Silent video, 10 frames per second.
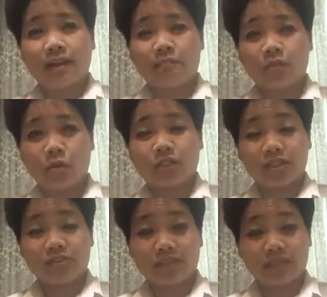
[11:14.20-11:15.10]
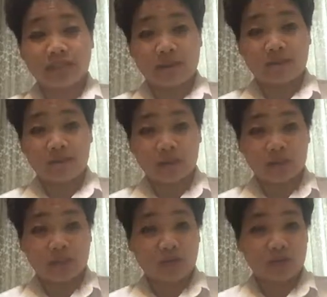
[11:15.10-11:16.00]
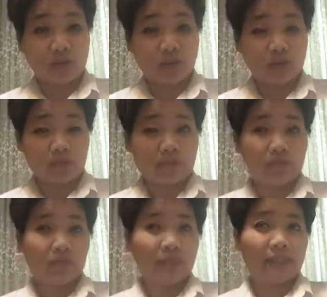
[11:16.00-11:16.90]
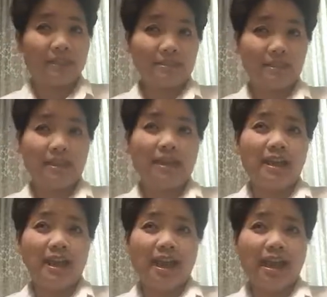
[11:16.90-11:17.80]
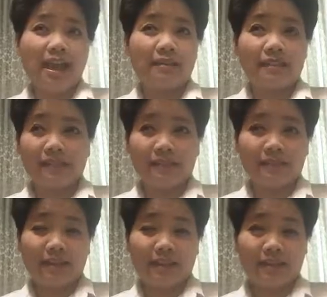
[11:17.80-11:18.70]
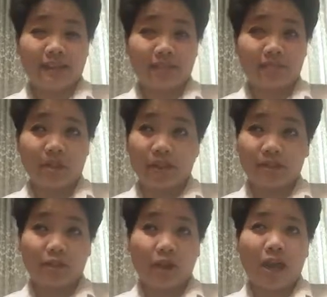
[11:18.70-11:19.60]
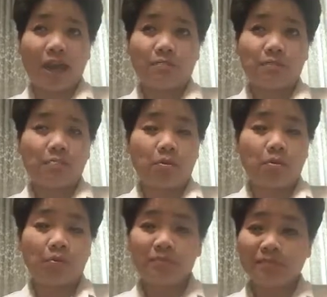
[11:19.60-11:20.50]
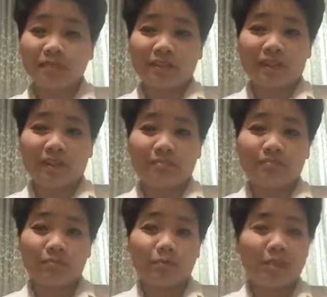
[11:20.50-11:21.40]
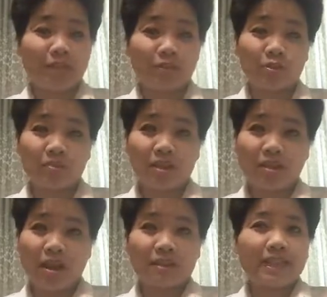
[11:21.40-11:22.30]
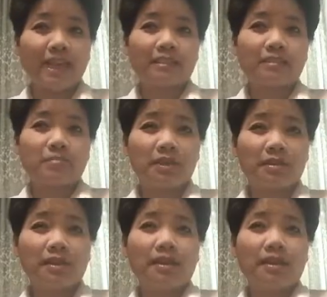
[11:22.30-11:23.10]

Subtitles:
those are the things that are producing results to build the list. And at the same time, I have people reach out to me, contacting me,